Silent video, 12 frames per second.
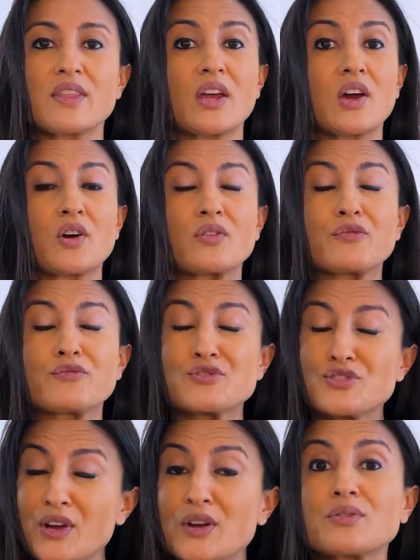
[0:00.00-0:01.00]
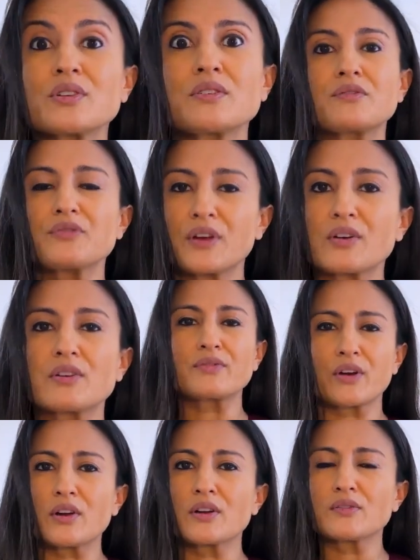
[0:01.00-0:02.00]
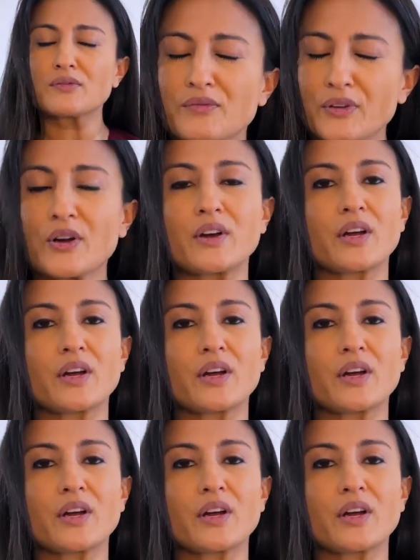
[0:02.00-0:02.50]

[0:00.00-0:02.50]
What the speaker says: they are generally very, very, very